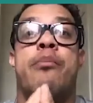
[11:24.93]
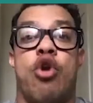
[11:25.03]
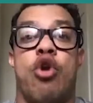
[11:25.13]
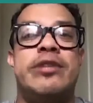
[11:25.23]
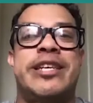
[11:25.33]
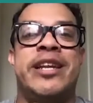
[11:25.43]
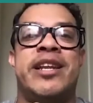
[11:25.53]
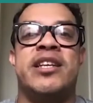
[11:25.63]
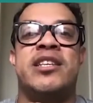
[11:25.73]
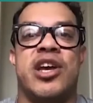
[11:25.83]

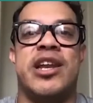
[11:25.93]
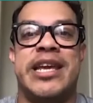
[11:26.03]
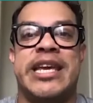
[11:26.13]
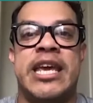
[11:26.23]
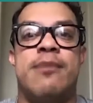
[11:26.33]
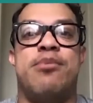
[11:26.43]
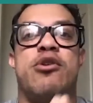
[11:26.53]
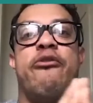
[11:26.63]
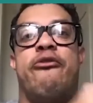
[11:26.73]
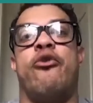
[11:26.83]
Protein is going to
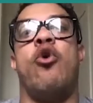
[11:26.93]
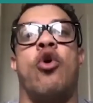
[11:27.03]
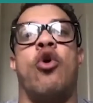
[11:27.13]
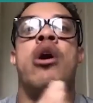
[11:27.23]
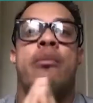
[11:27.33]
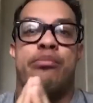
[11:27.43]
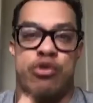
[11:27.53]
keep you full.